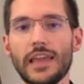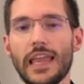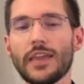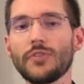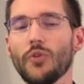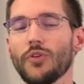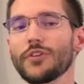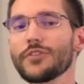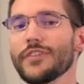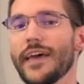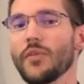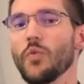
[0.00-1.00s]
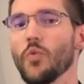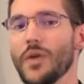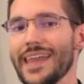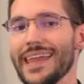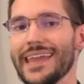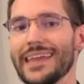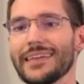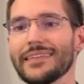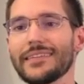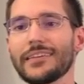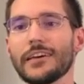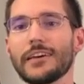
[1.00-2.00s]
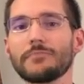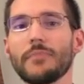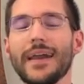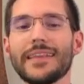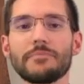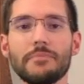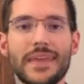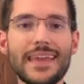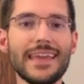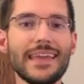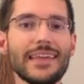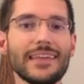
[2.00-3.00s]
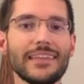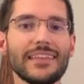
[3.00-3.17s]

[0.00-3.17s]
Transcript: in order that we might be